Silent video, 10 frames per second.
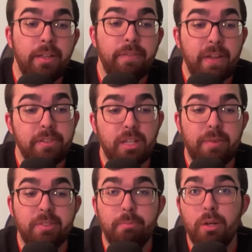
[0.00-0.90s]

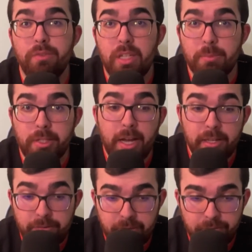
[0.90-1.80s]
Faceoffs, both teams tied
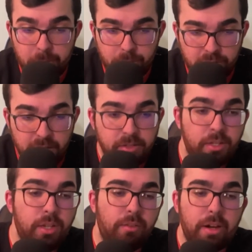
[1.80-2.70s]
at 50%.
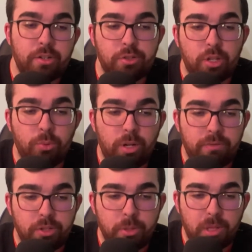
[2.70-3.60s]
Rangers go
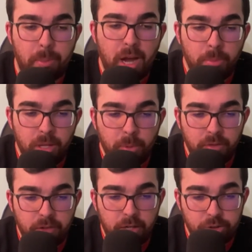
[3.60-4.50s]
1-for-2 on the power play while the
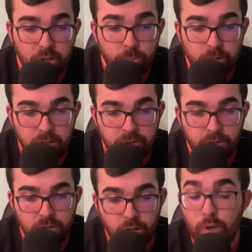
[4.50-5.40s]
Flyers go
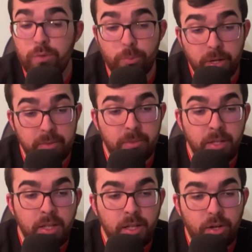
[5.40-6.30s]
1-0-for-1.
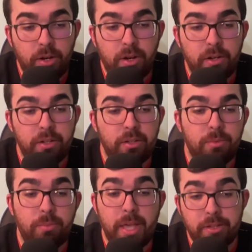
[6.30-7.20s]
On
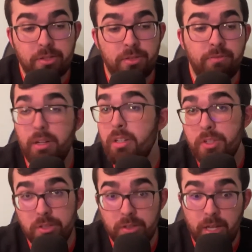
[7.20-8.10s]
hits, very
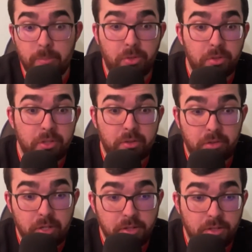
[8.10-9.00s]
physical game.
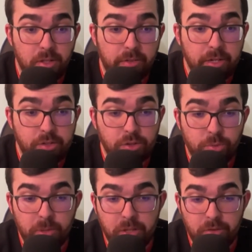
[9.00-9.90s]
33 hits to the Rangers,
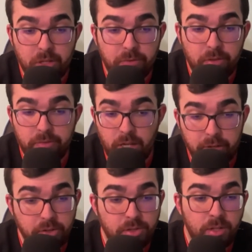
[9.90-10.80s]
23 for the
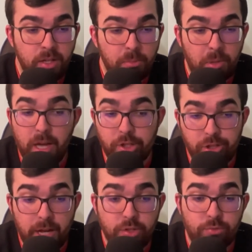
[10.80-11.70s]
Flyers. Block
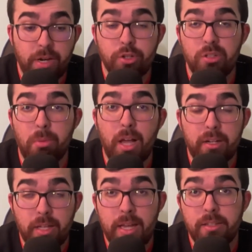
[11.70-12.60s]
shots, Rangers
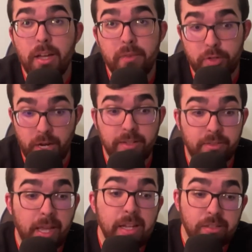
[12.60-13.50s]
blocked a ton of shots,
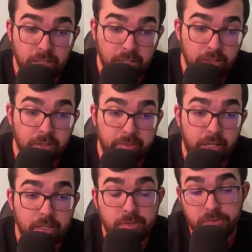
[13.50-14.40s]
18 to the
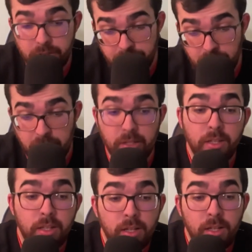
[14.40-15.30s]
Flyers, 15.
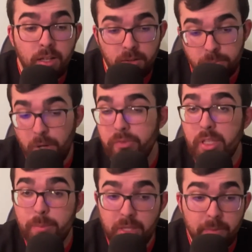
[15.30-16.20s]
Both
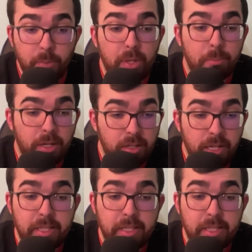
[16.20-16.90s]
teams gave away the puck a lot.